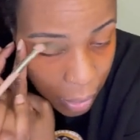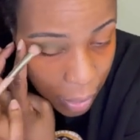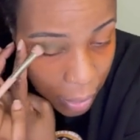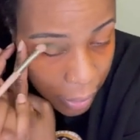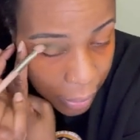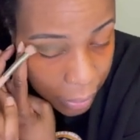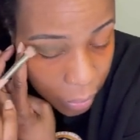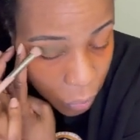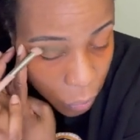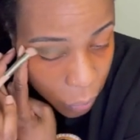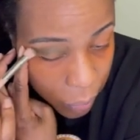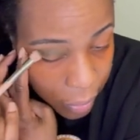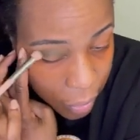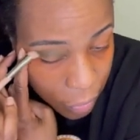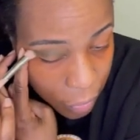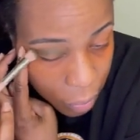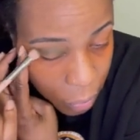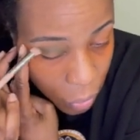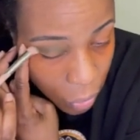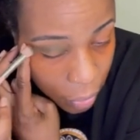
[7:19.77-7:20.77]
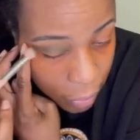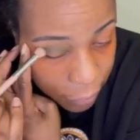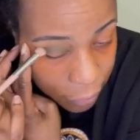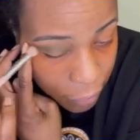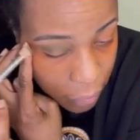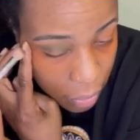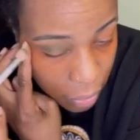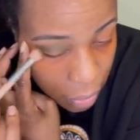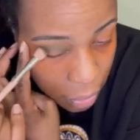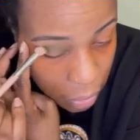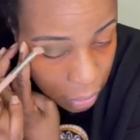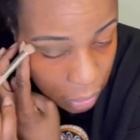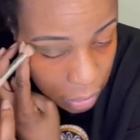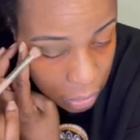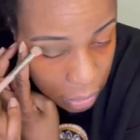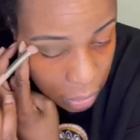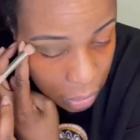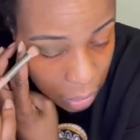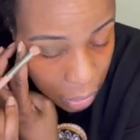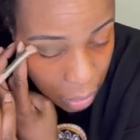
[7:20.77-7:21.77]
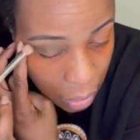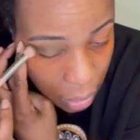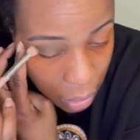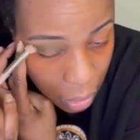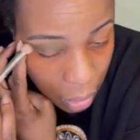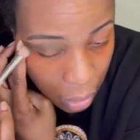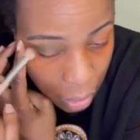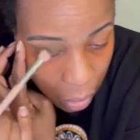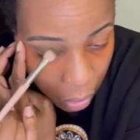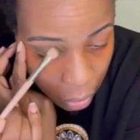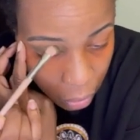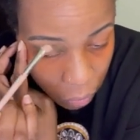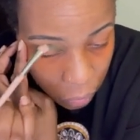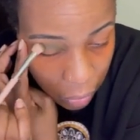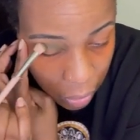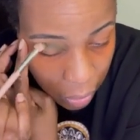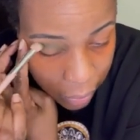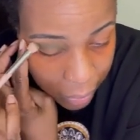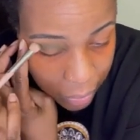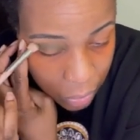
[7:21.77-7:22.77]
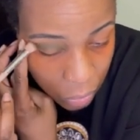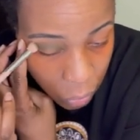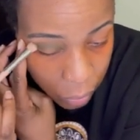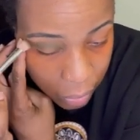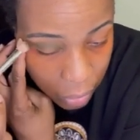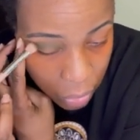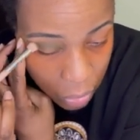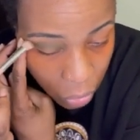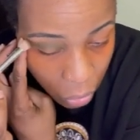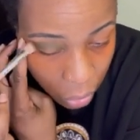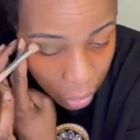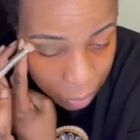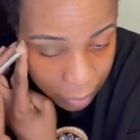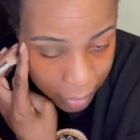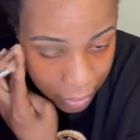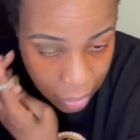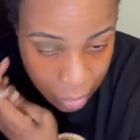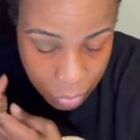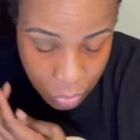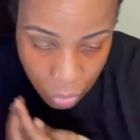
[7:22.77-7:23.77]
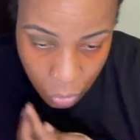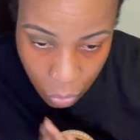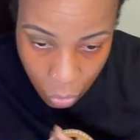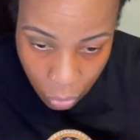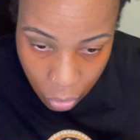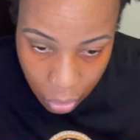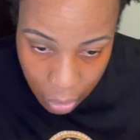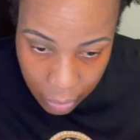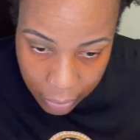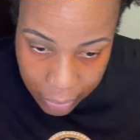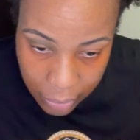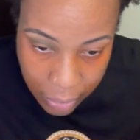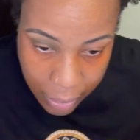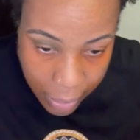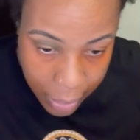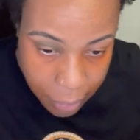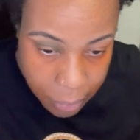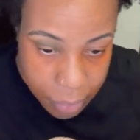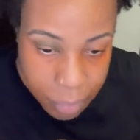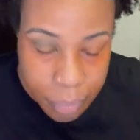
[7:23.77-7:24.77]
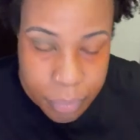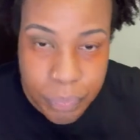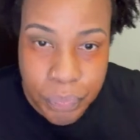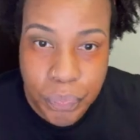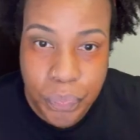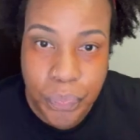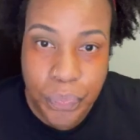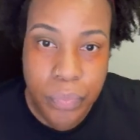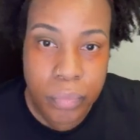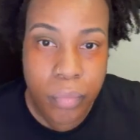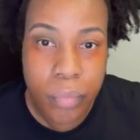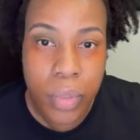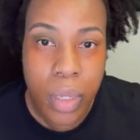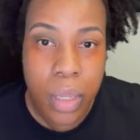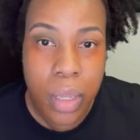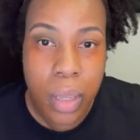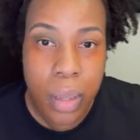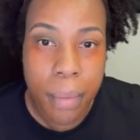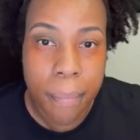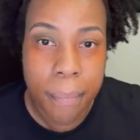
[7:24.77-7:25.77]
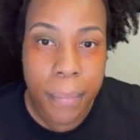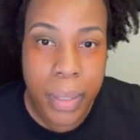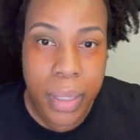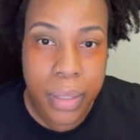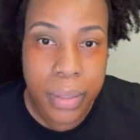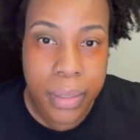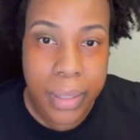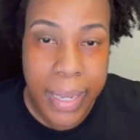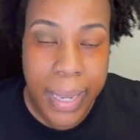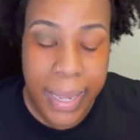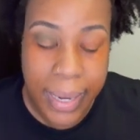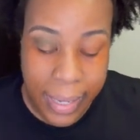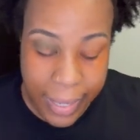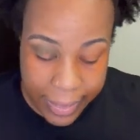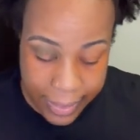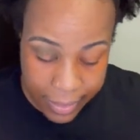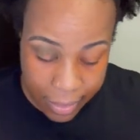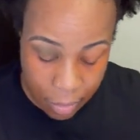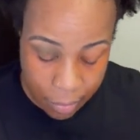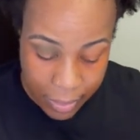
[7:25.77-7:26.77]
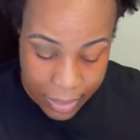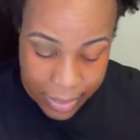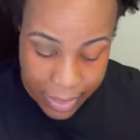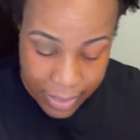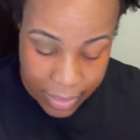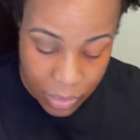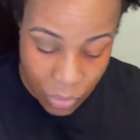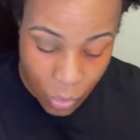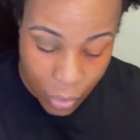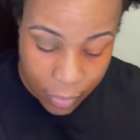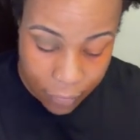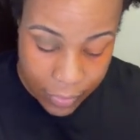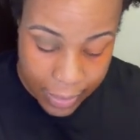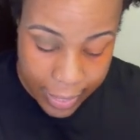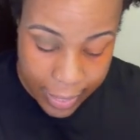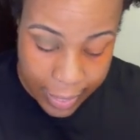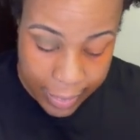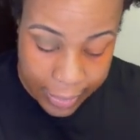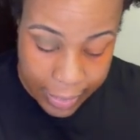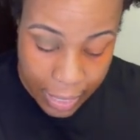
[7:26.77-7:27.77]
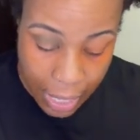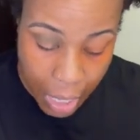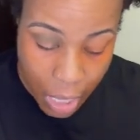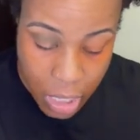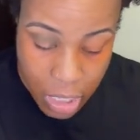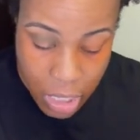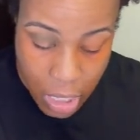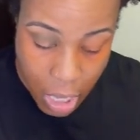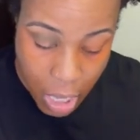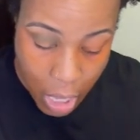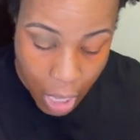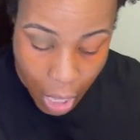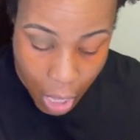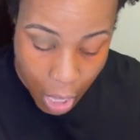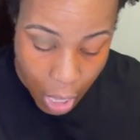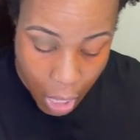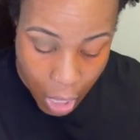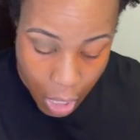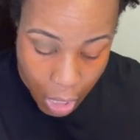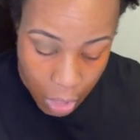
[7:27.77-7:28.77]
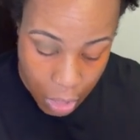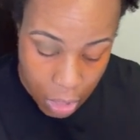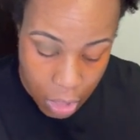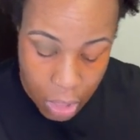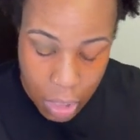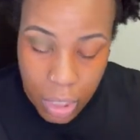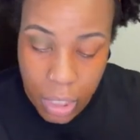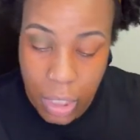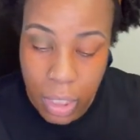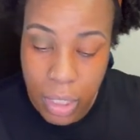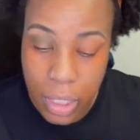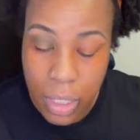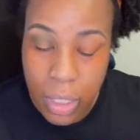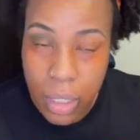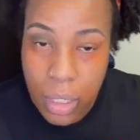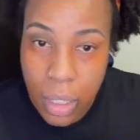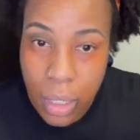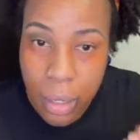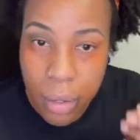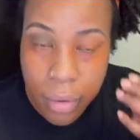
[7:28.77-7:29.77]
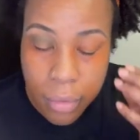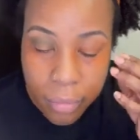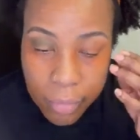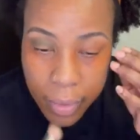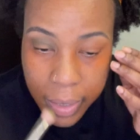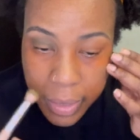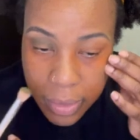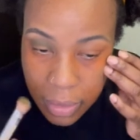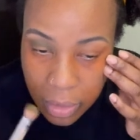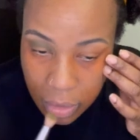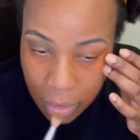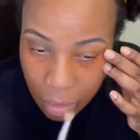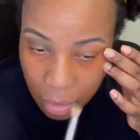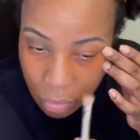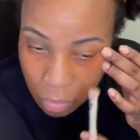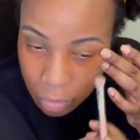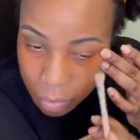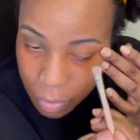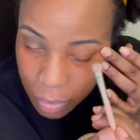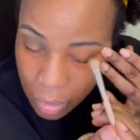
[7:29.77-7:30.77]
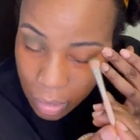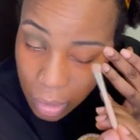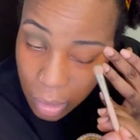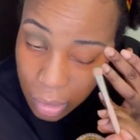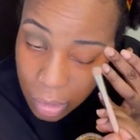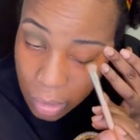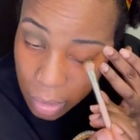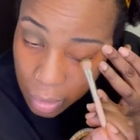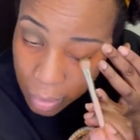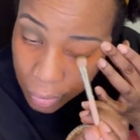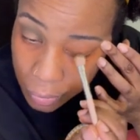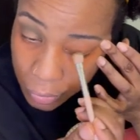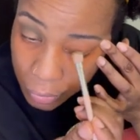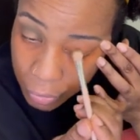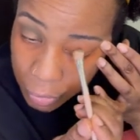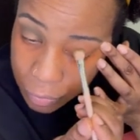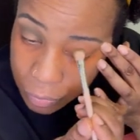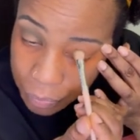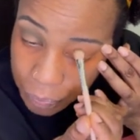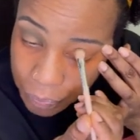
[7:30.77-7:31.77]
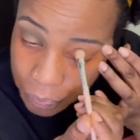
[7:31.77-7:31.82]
I don't wear them often because I don't really like to wear dark makeup to work like that. But I like it on my days off. Heck yeah. All right, so we'll put this here.